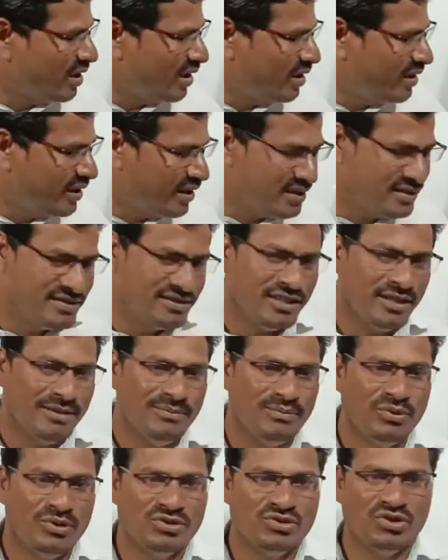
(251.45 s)
And
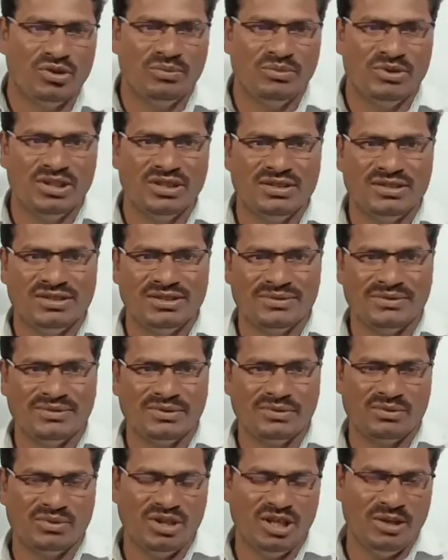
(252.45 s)
examples of these
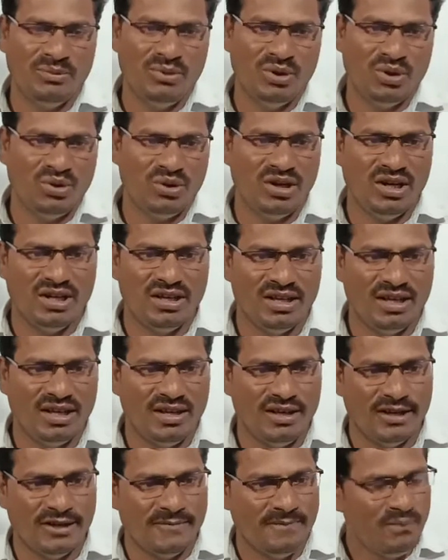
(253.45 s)
Hemichordata
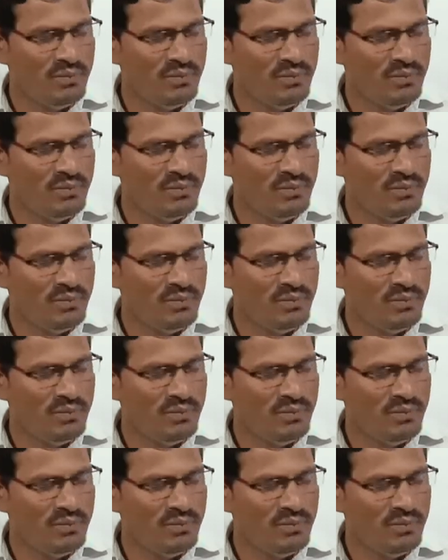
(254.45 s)
are